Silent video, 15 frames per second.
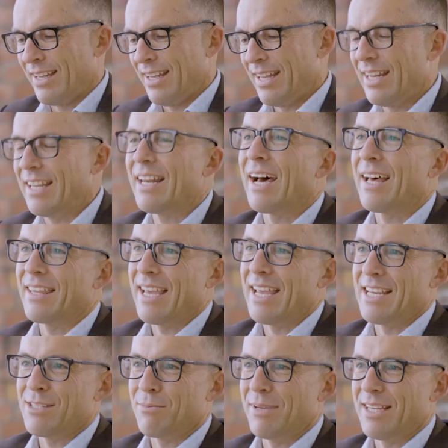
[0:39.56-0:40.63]
and then other
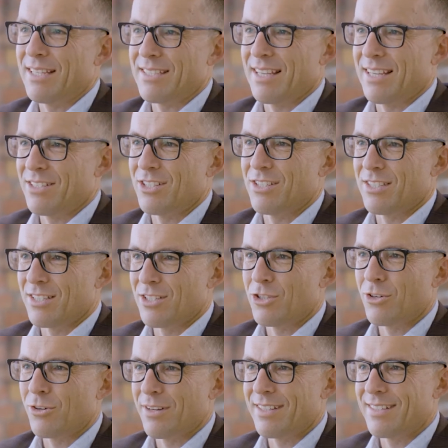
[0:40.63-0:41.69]
aspects such as
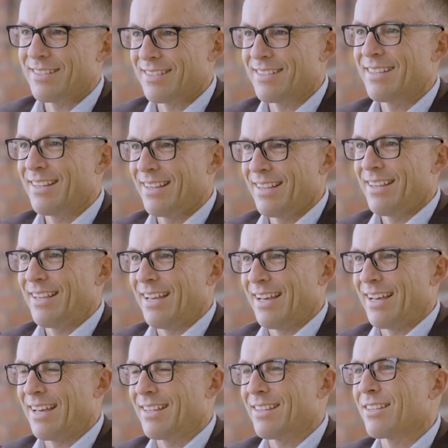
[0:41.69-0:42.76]
insurance,
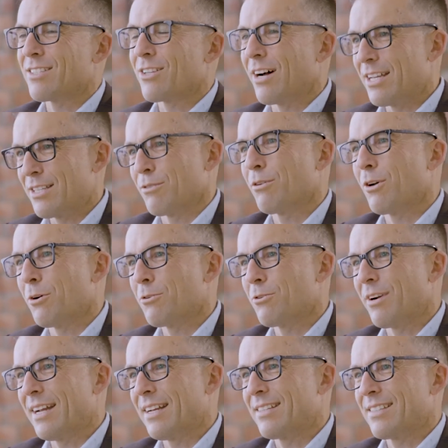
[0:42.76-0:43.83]
the size of
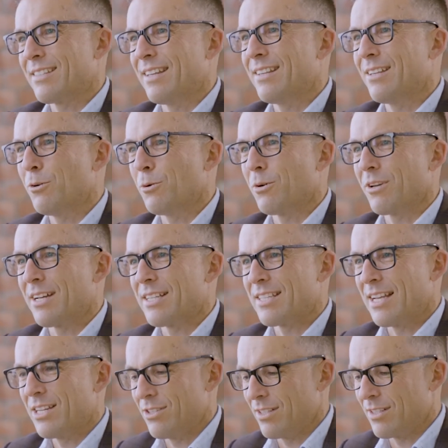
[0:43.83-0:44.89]
contracts that the
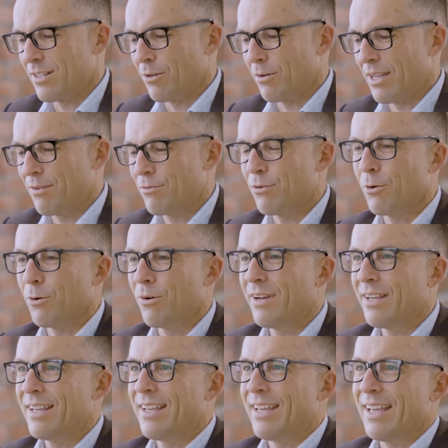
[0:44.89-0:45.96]
organisation's looking for,
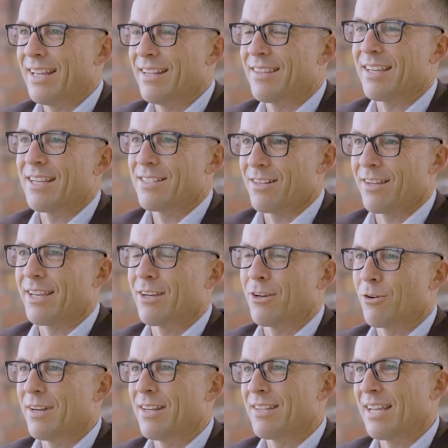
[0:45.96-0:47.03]
and things like
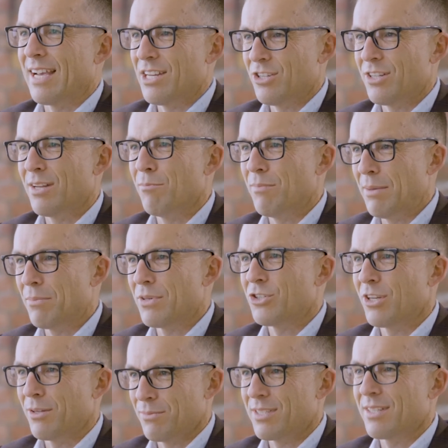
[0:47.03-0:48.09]
accreditation and
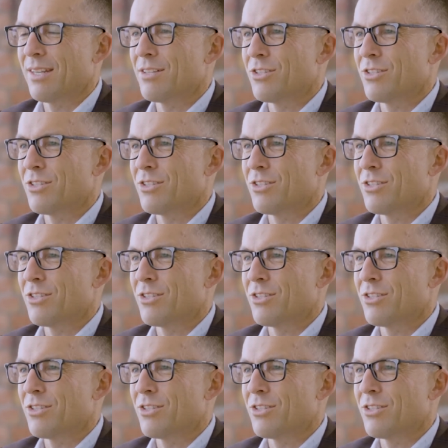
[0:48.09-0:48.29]
memberships and